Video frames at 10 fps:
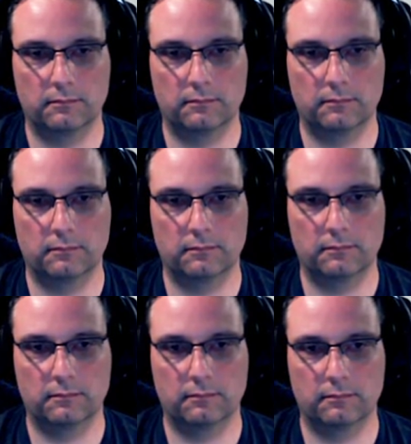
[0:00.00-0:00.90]

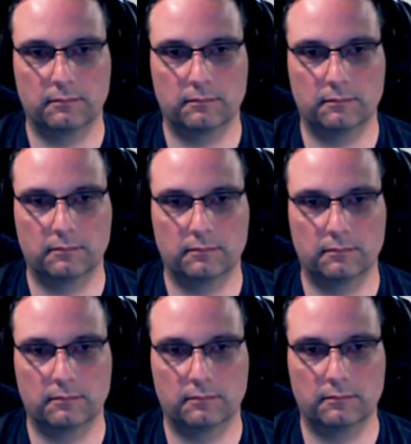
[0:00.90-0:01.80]

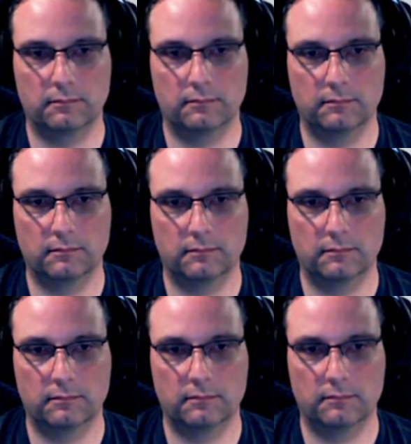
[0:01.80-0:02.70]

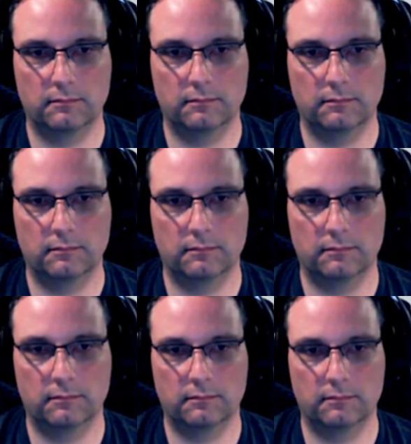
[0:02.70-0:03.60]

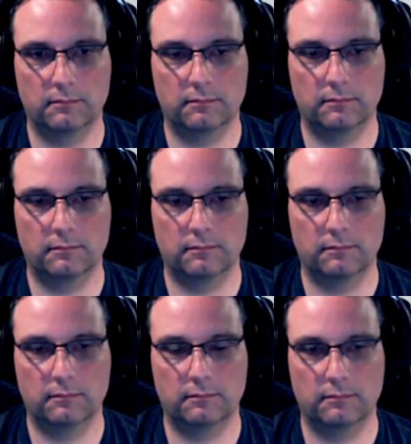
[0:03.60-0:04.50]

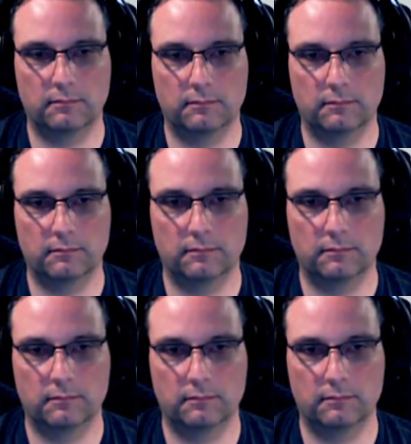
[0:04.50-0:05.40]

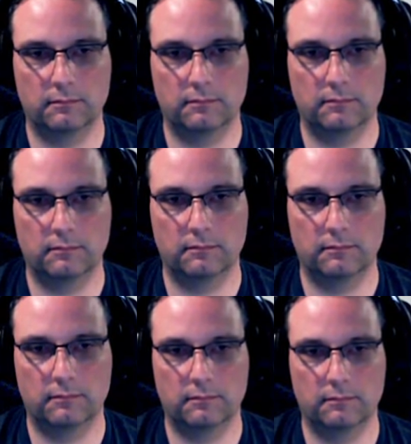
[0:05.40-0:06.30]

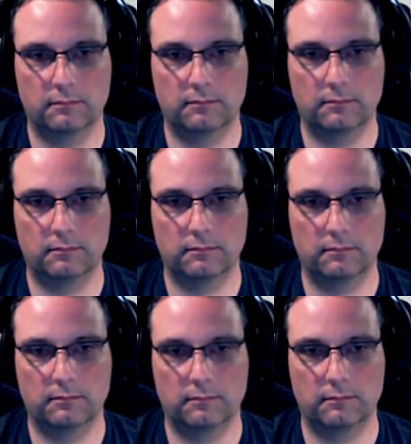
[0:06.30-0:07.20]

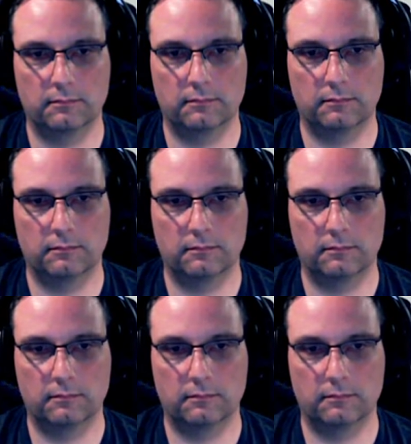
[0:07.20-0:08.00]
This person isn't speaking.